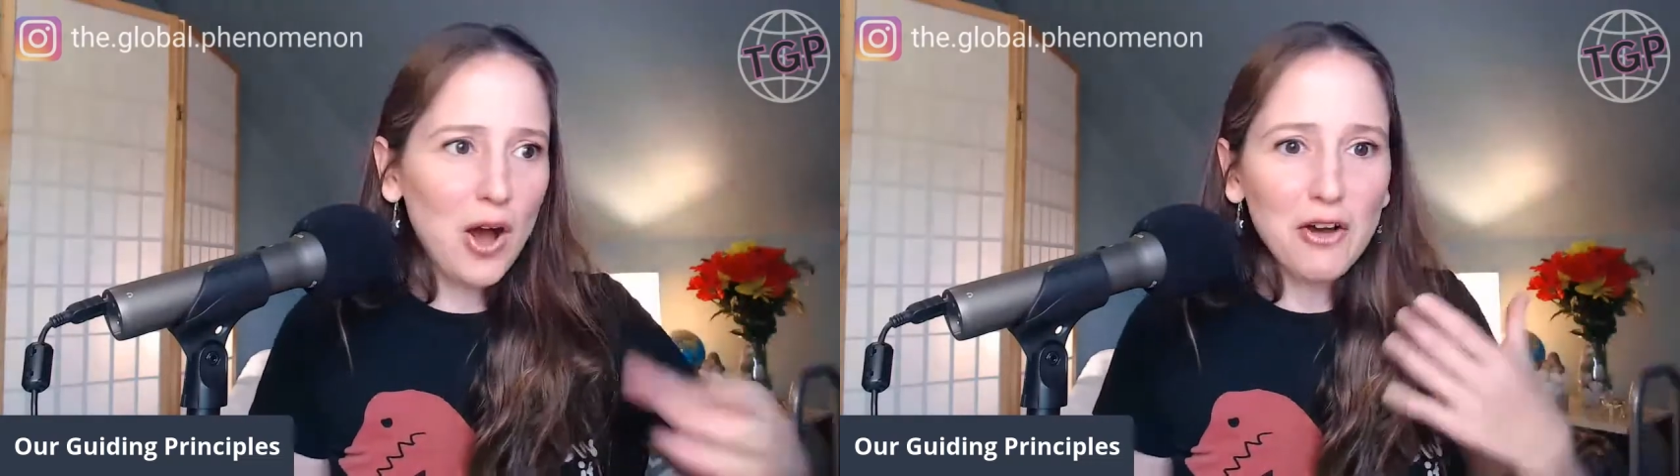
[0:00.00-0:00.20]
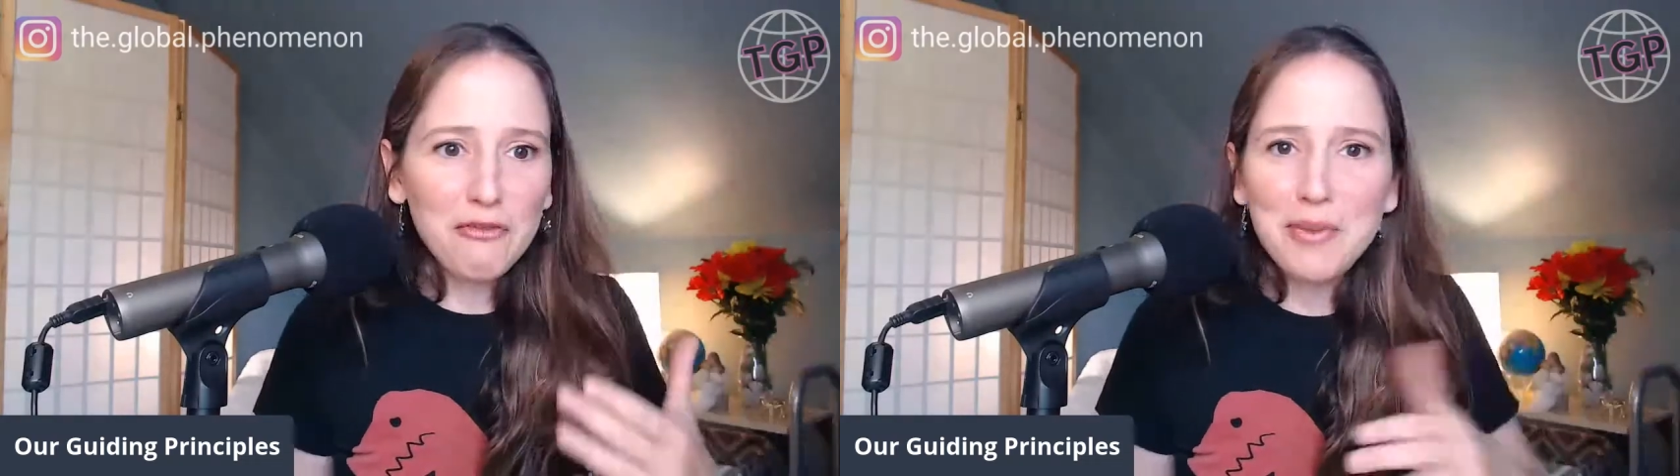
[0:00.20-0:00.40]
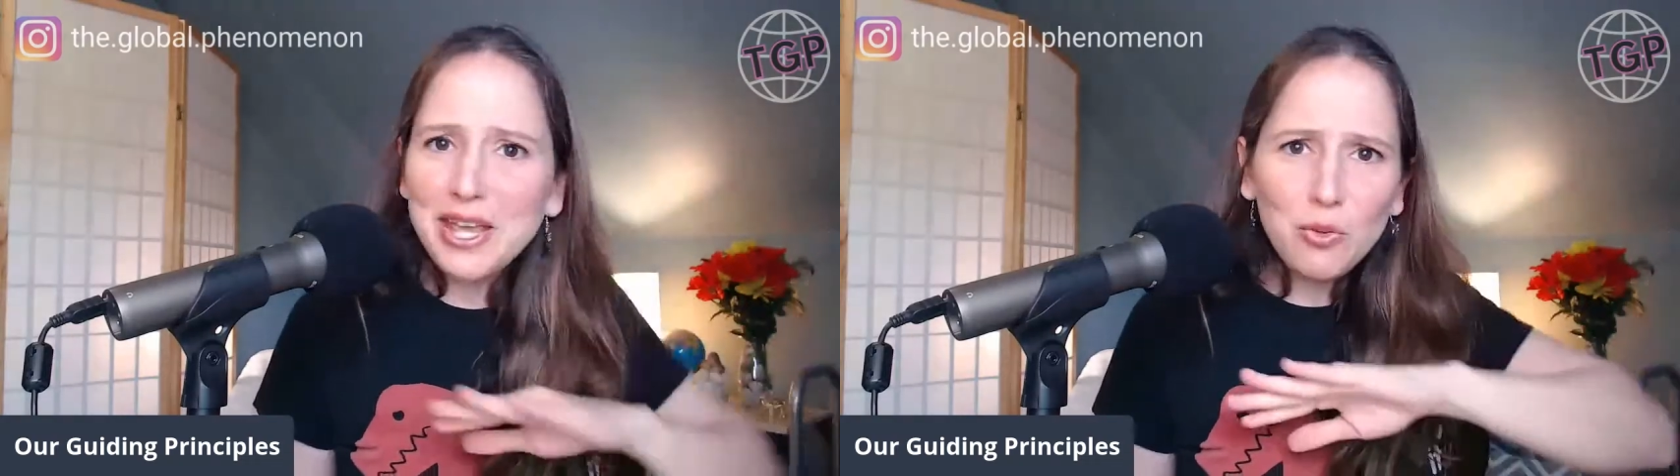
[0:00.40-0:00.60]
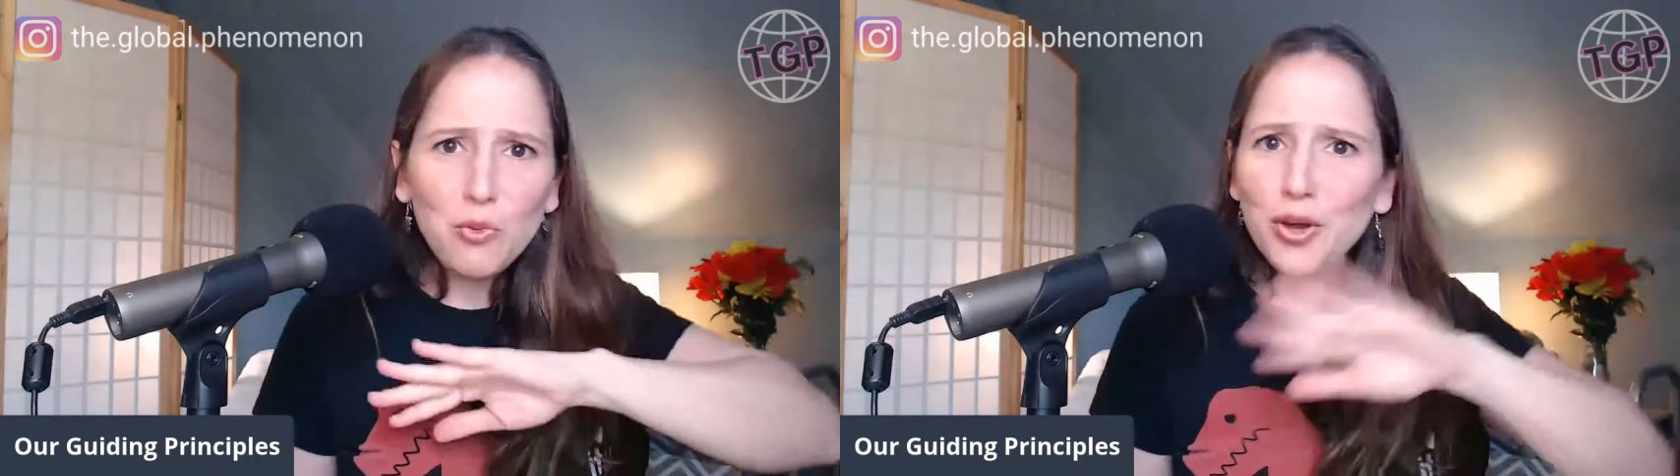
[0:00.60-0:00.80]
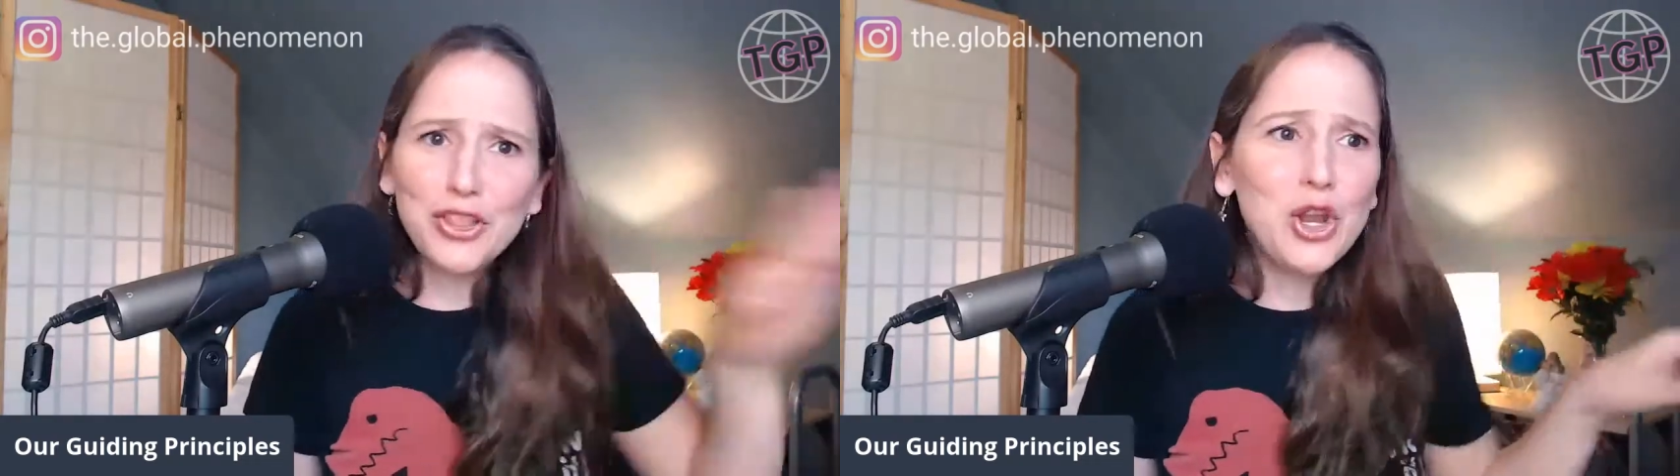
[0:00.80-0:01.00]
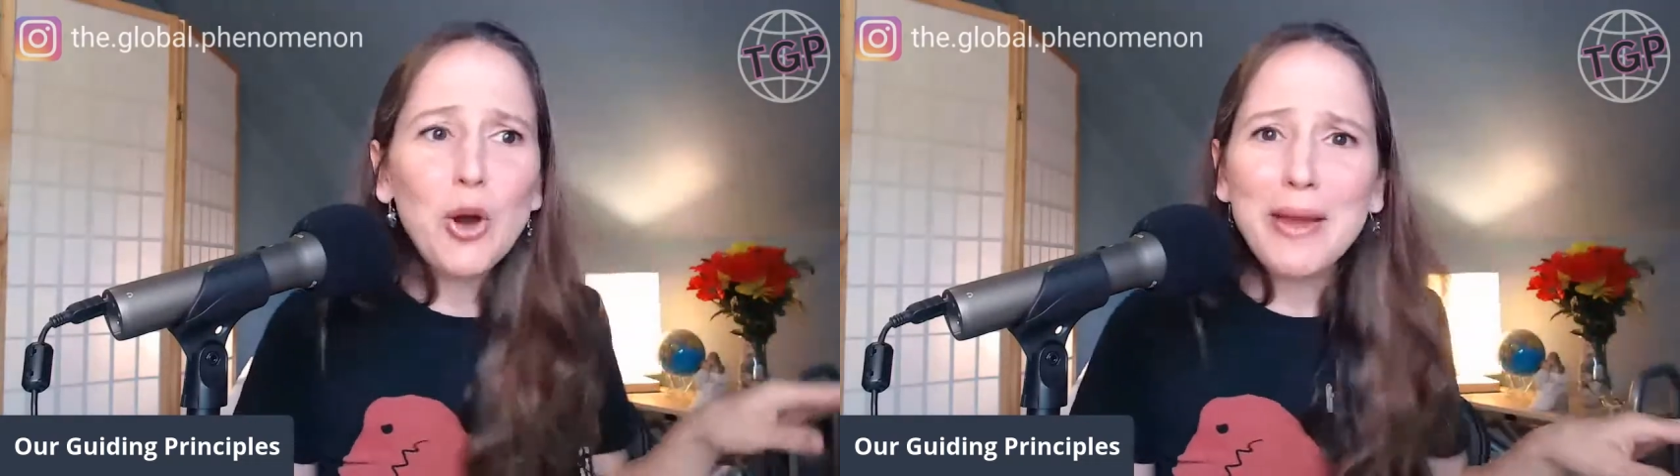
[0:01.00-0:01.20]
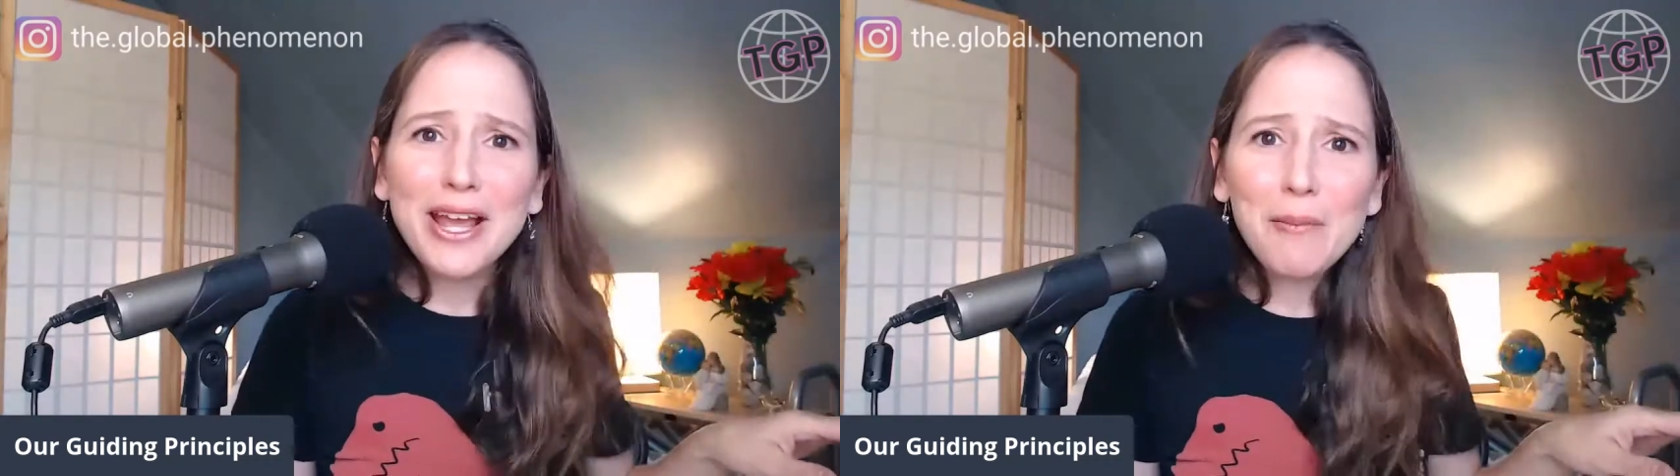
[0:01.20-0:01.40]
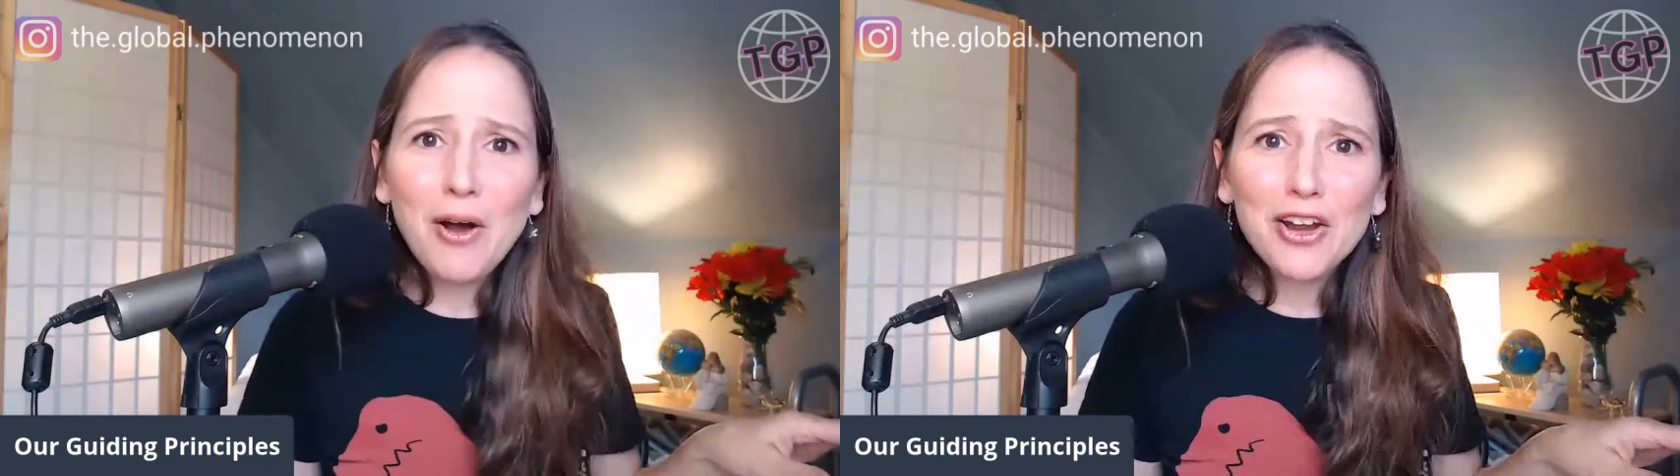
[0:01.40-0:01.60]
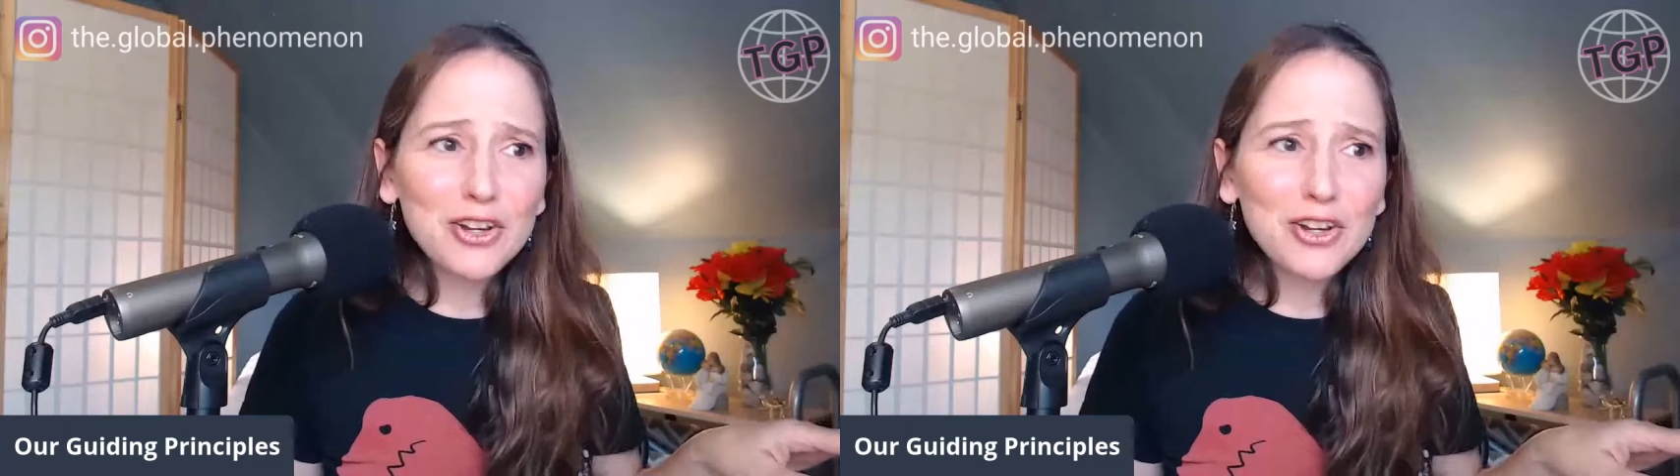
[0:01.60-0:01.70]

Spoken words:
of me with no makeup on,